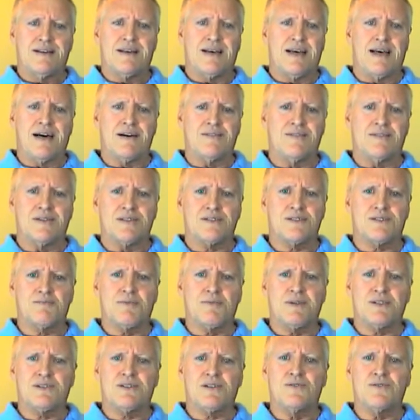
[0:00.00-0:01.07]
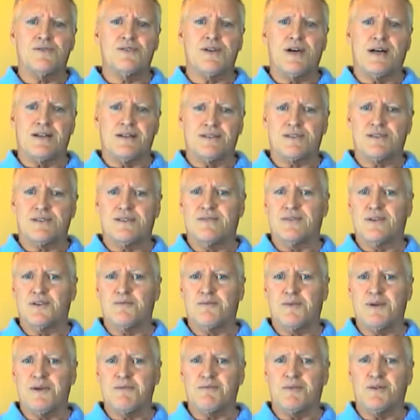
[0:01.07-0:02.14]
have us be so jealous of other
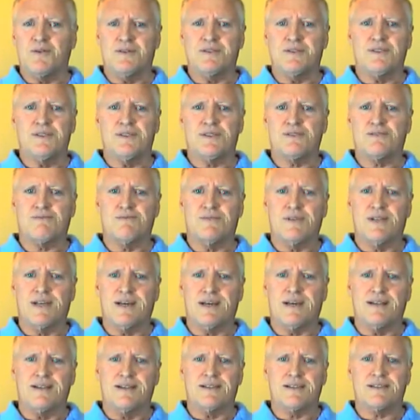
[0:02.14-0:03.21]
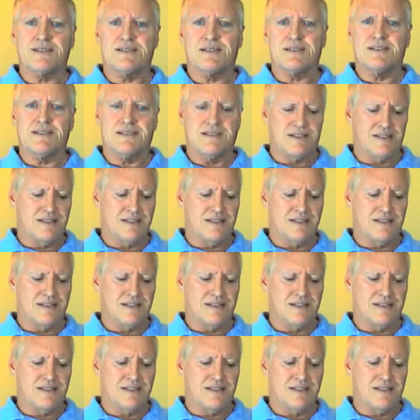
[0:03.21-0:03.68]
people is just ridiculous.